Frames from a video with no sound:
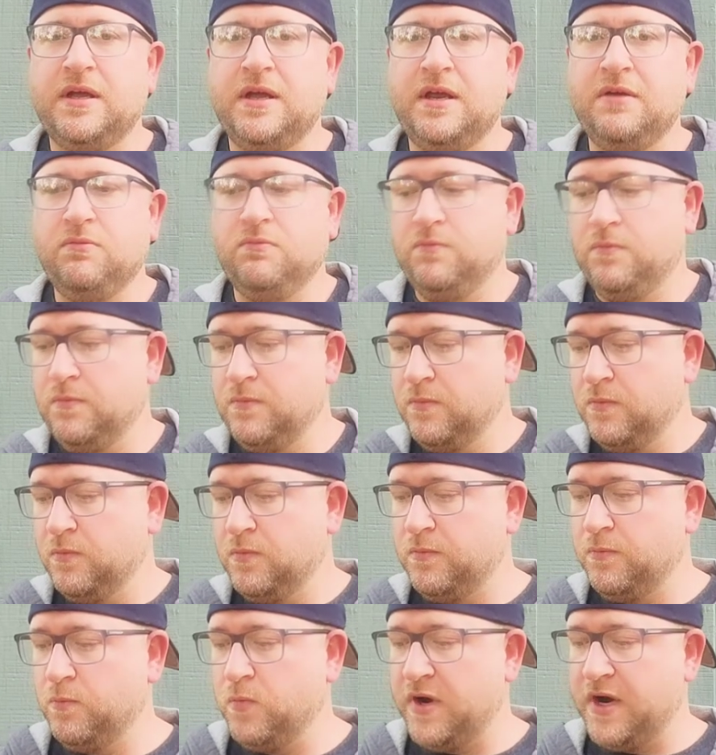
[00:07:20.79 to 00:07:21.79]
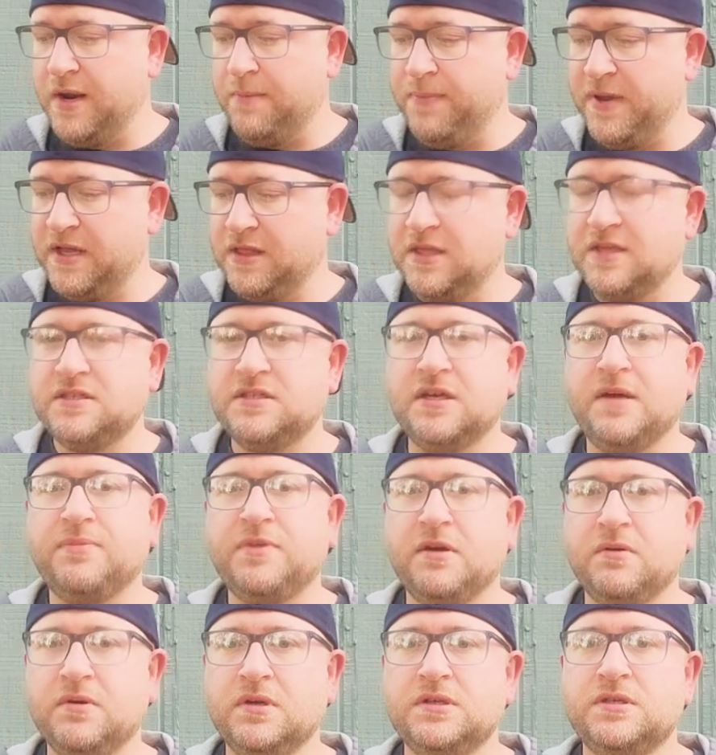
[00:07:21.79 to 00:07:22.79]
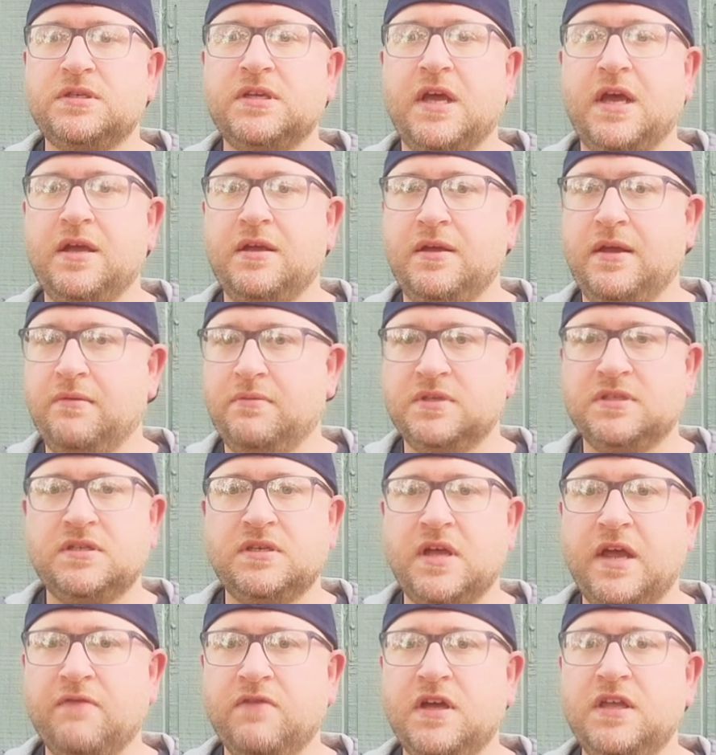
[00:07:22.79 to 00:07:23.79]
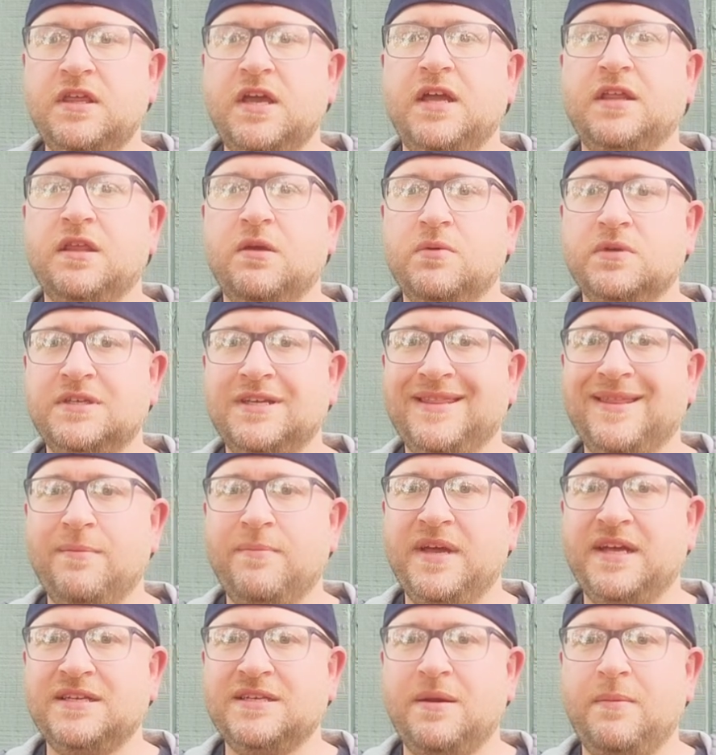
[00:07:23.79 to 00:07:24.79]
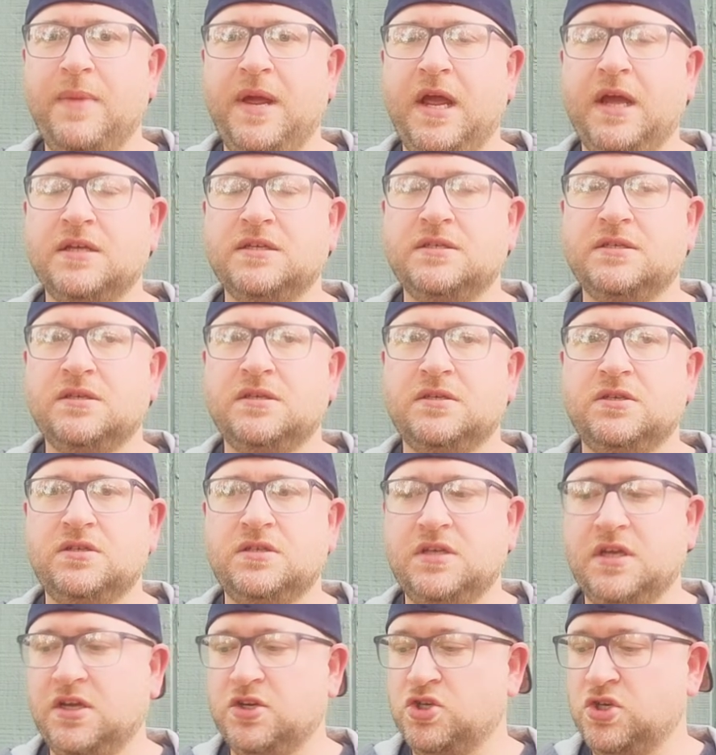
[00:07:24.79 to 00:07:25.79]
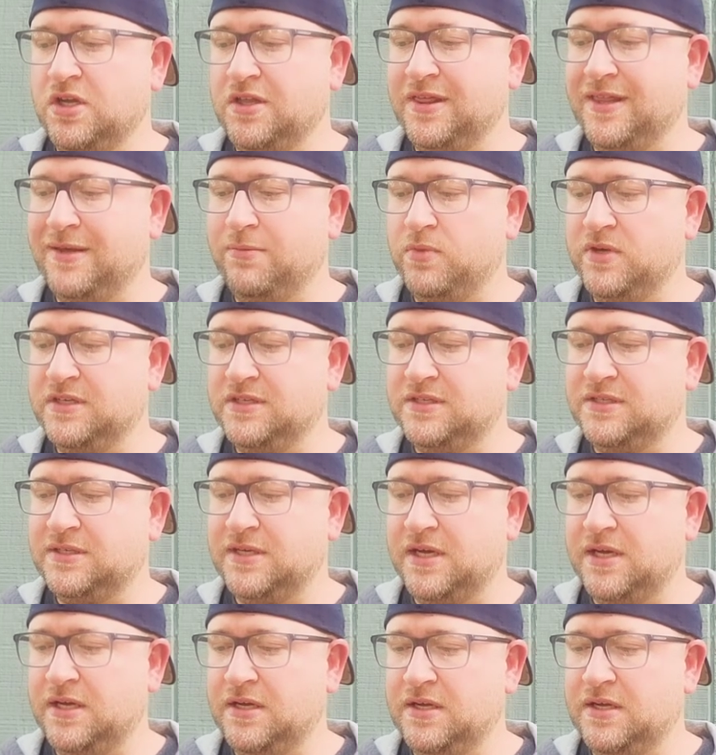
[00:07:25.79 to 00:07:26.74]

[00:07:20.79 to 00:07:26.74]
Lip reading: And when I picked this up, it was everything that was in the mix and max section that was